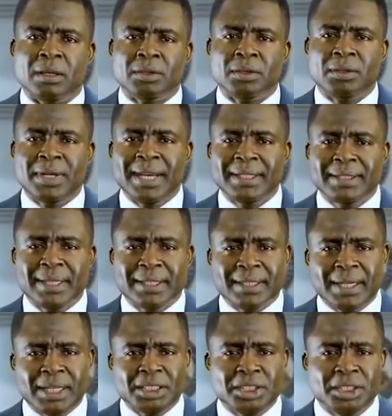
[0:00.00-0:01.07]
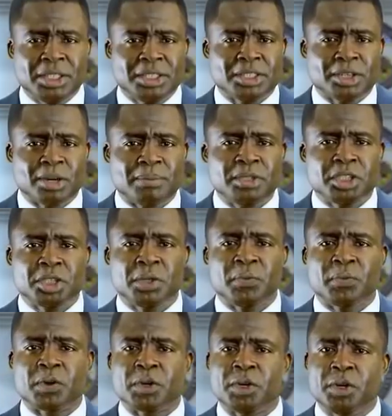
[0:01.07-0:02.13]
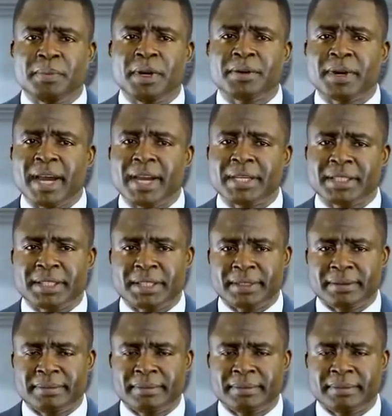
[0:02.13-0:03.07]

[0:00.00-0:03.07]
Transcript: United Nations Commission for Human Rights